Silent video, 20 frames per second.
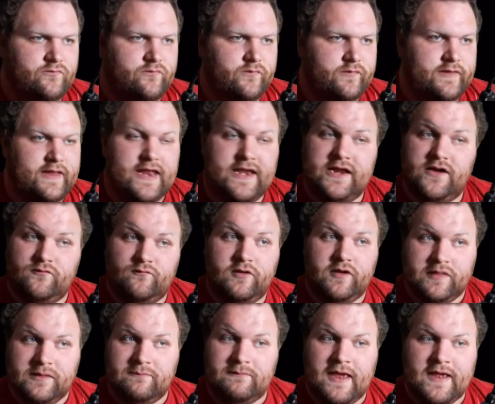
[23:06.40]
They didn't
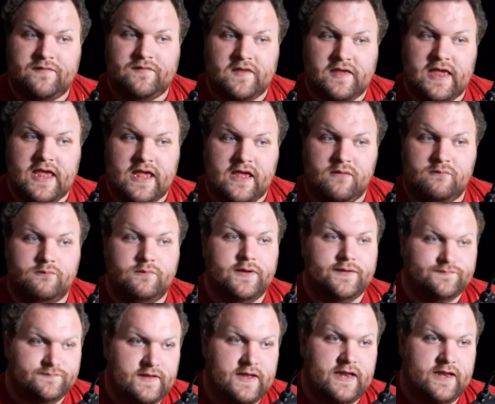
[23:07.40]
really make the game,
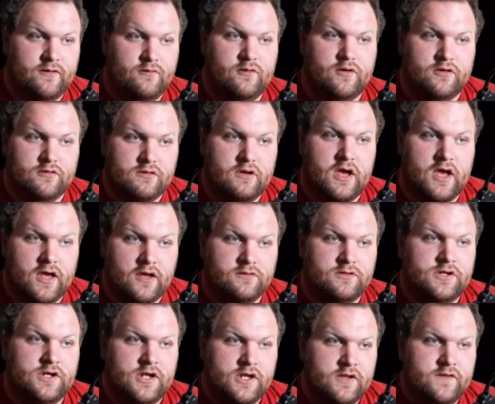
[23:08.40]
but they were... Uh,
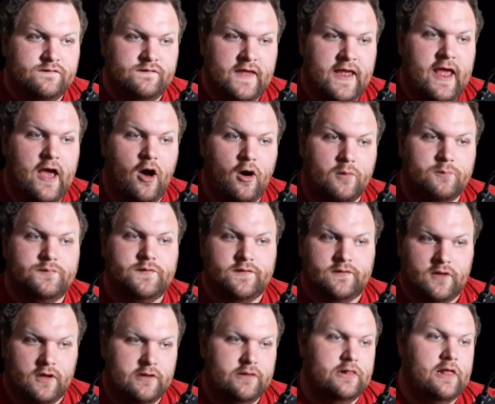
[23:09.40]
they helped
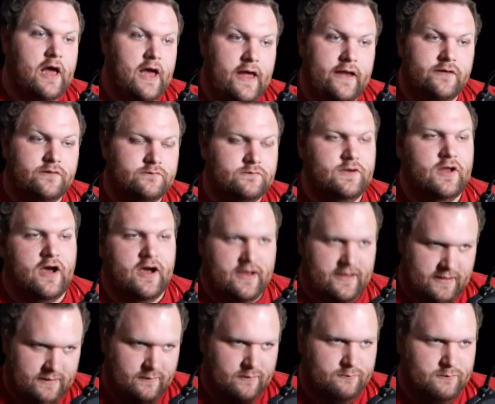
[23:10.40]
a lot.
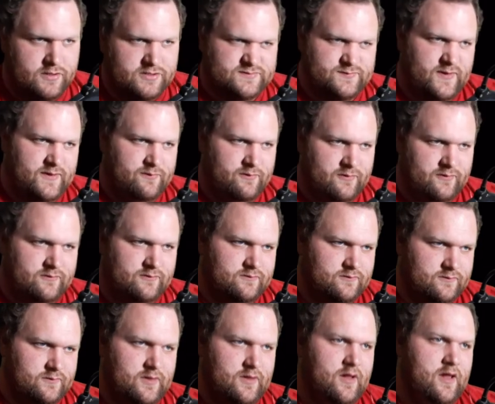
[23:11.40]
Nah, most people.
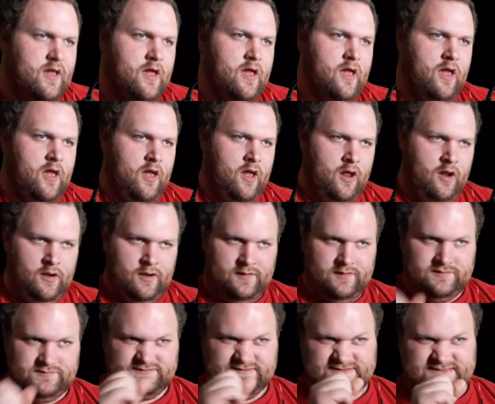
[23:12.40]

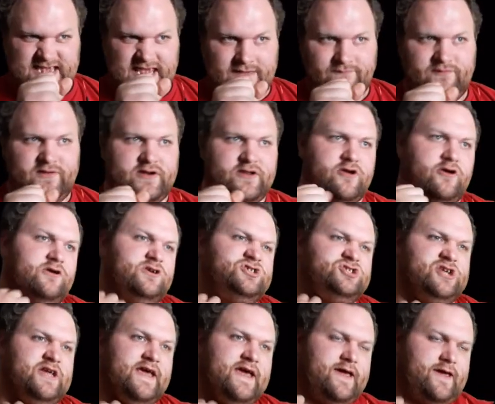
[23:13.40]
David
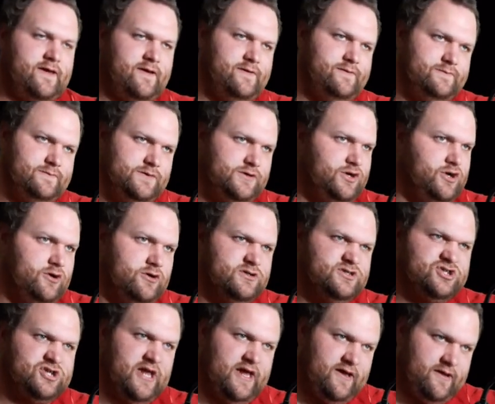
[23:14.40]
Gershkick?
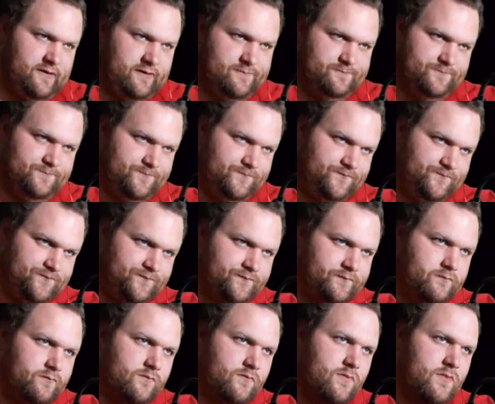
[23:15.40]
Gershkick.
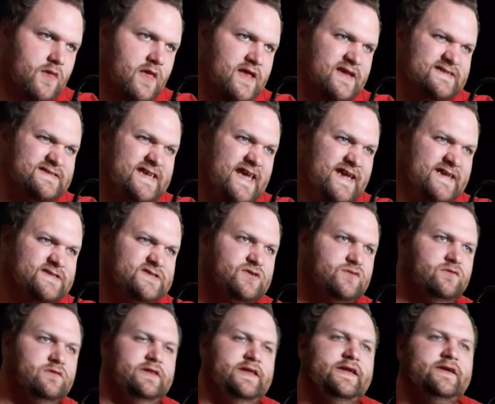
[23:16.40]
Take
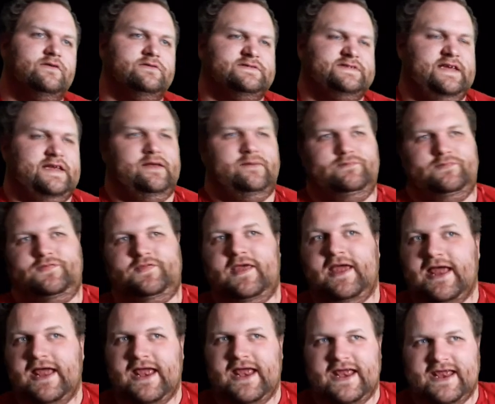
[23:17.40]
Two Legal Team.
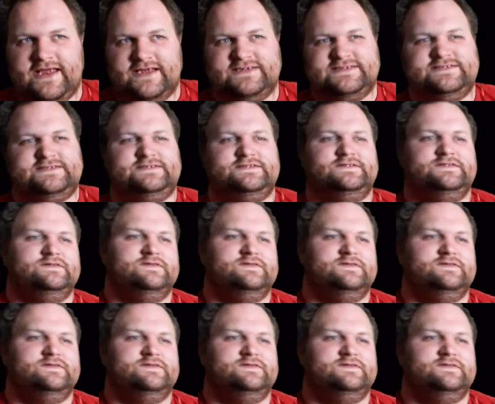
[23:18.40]
Thanks.